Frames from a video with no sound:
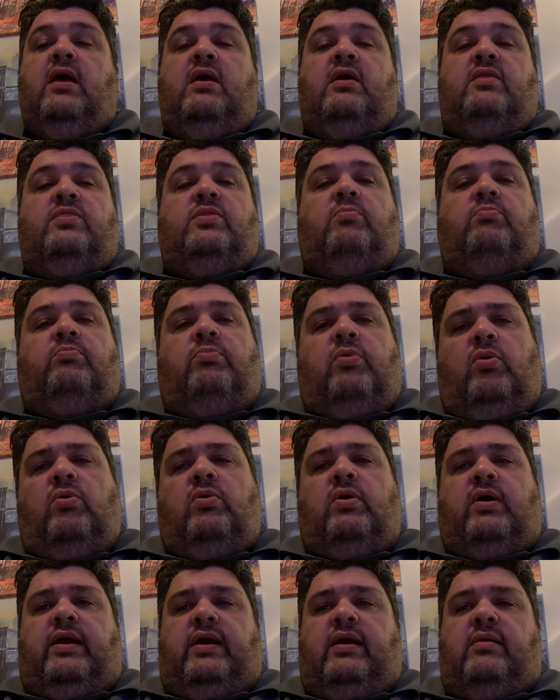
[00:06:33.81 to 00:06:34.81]
The
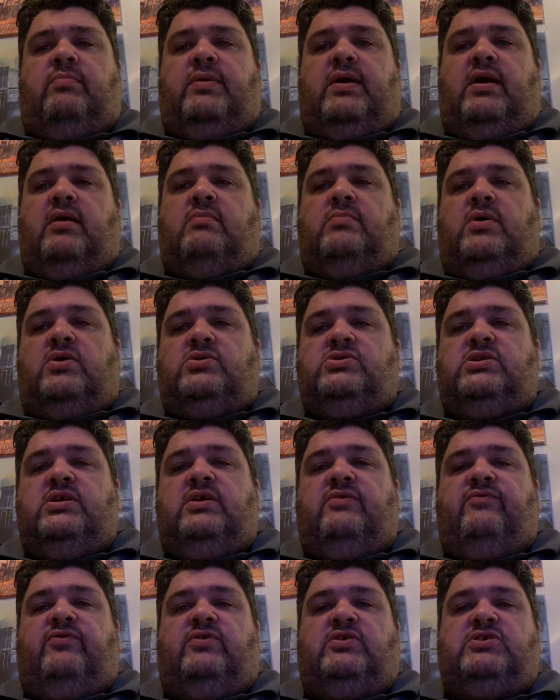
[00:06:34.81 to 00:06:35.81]
boy had begun motioning
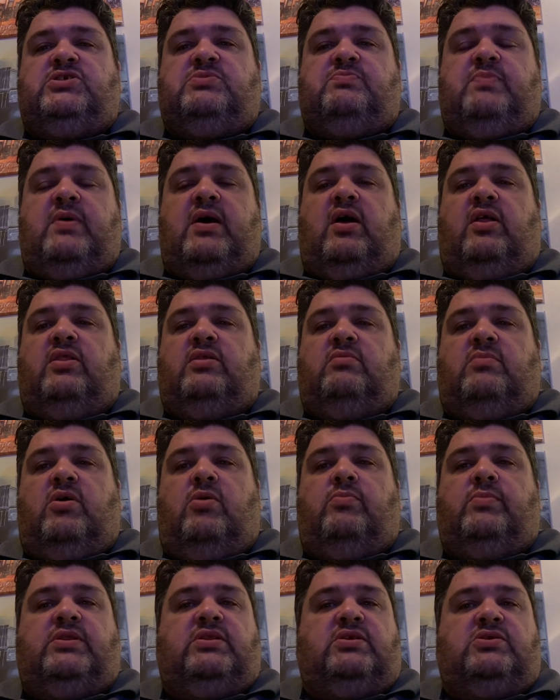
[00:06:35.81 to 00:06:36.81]
for a spell the
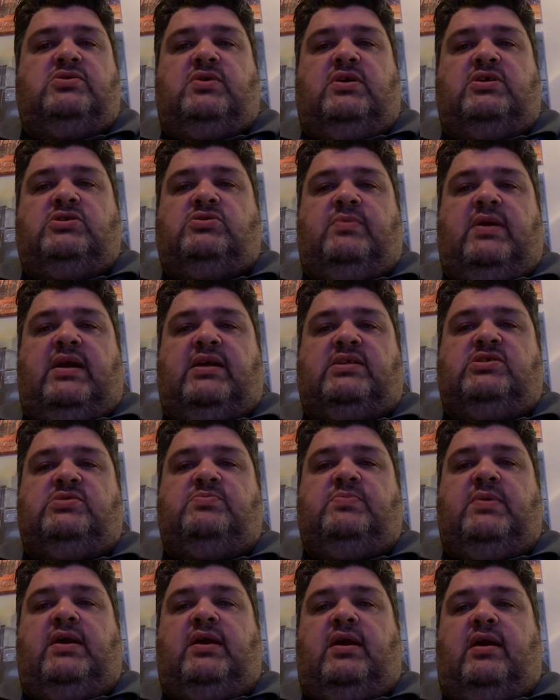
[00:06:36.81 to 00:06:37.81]
moment the stranger began
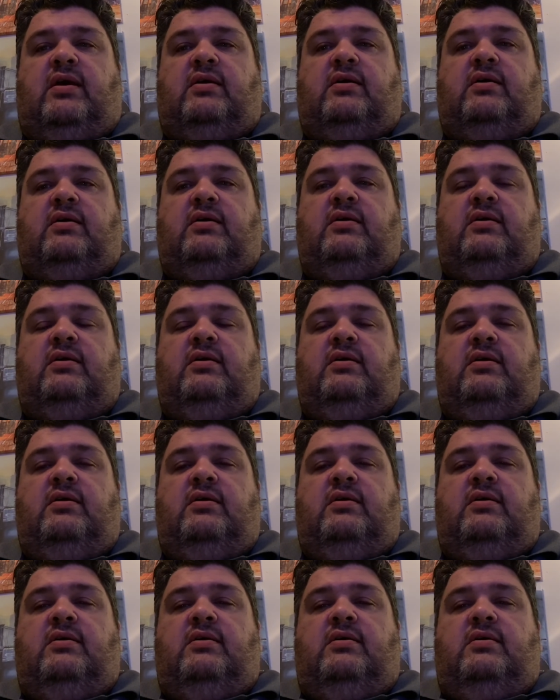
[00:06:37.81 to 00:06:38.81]
speaking.
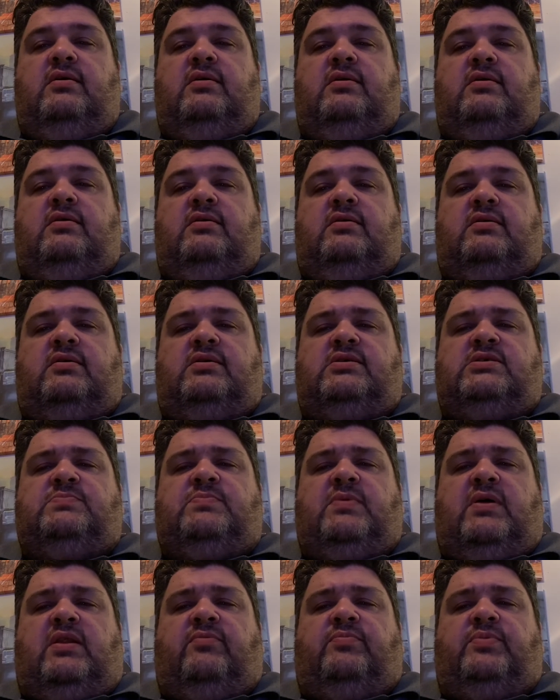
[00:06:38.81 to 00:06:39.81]
A
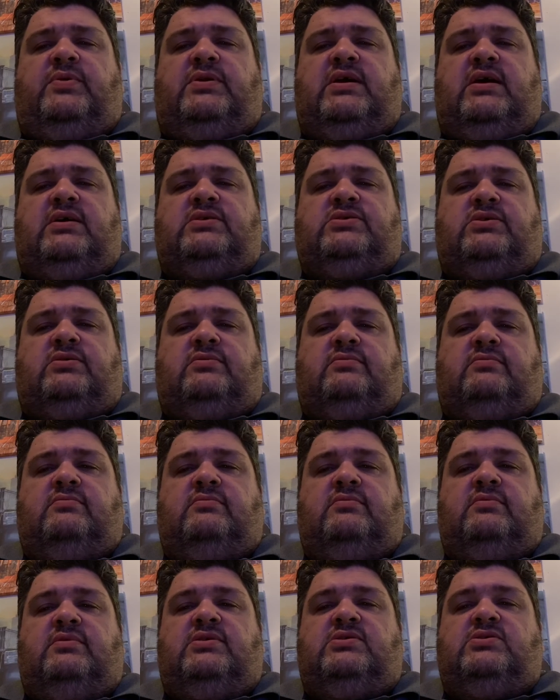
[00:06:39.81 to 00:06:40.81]
spell of protection,
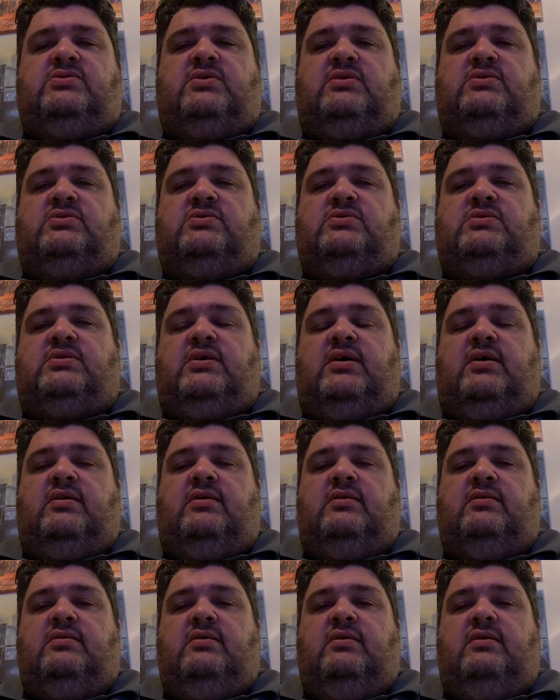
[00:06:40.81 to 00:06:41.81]
the stranger said.
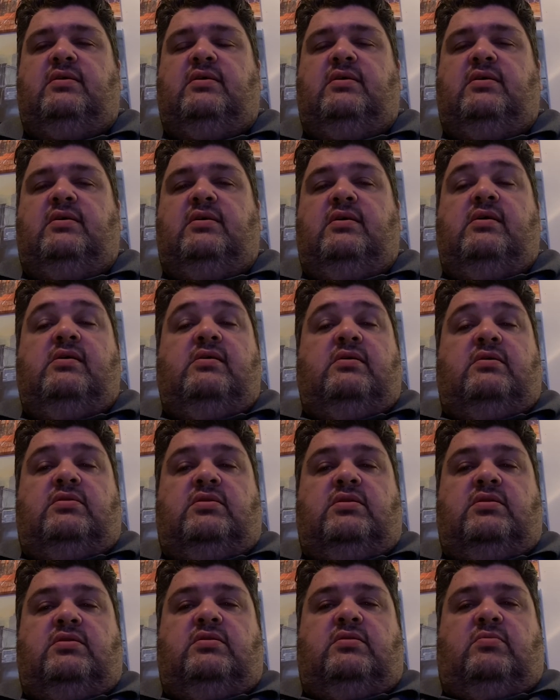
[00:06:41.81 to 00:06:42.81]

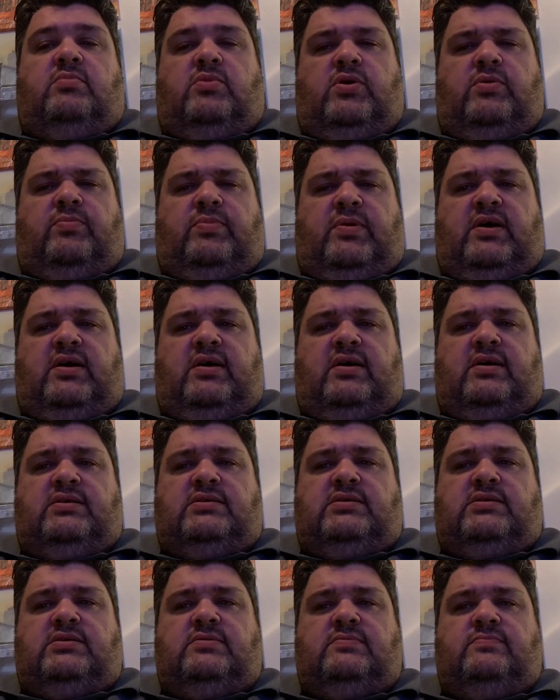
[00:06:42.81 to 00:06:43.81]
The boy
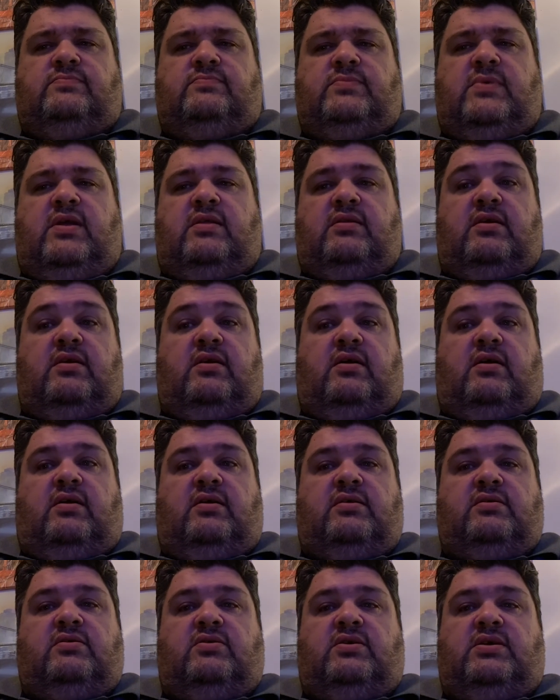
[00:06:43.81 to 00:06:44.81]
paused, and then
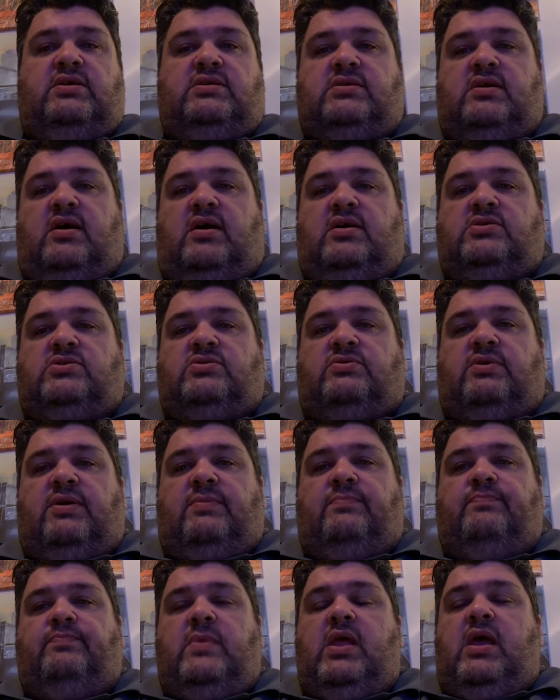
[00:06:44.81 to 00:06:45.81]
altered his conjuring.
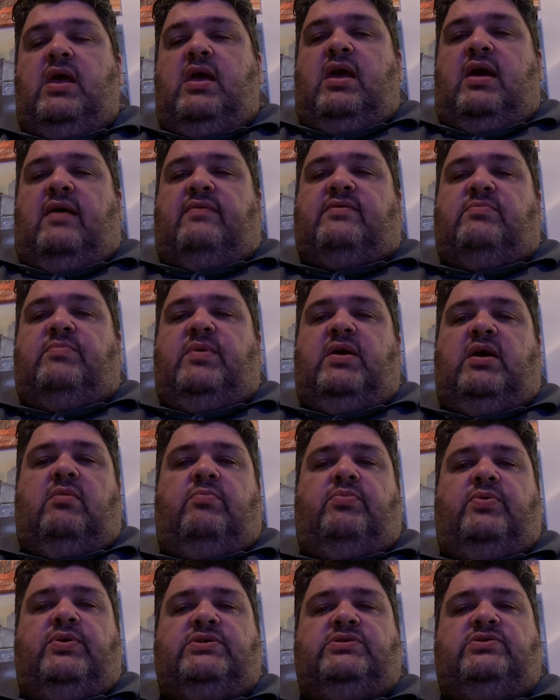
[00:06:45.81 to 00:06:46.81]
After being a
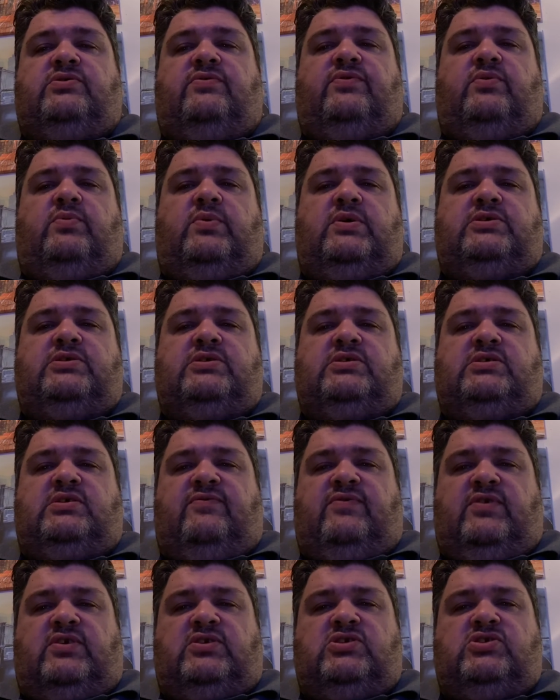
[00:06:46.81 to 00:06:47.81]
prisoner of the witches, he
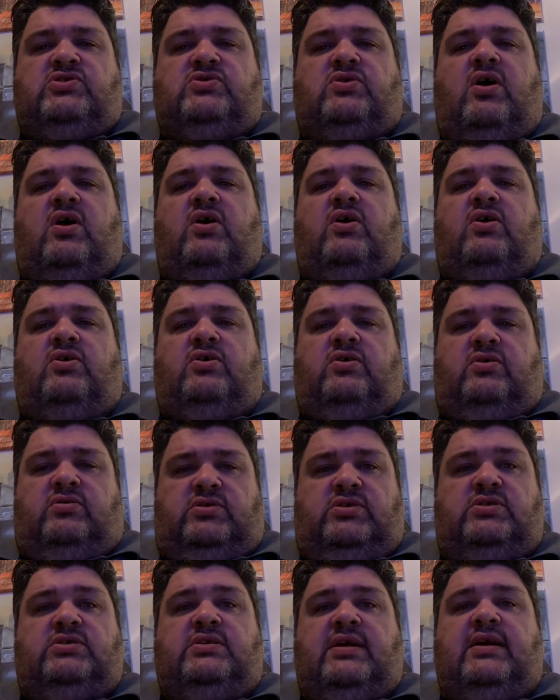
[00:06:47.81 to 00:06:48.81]
felt a strong urge
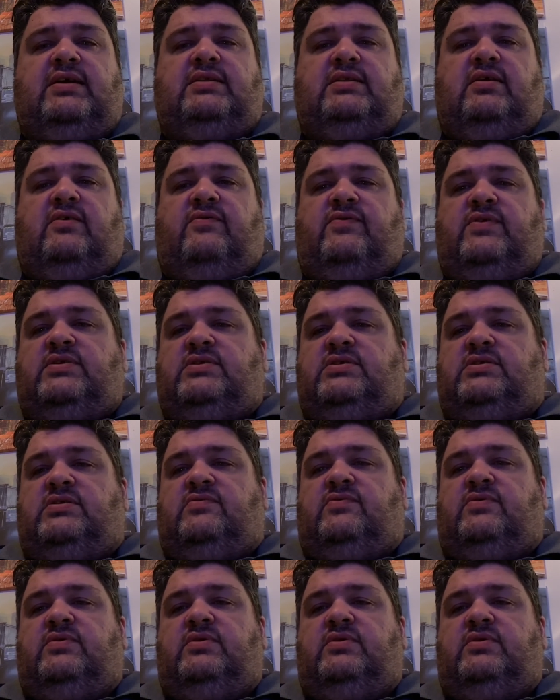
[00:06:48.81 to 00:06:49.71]
to take the offensive.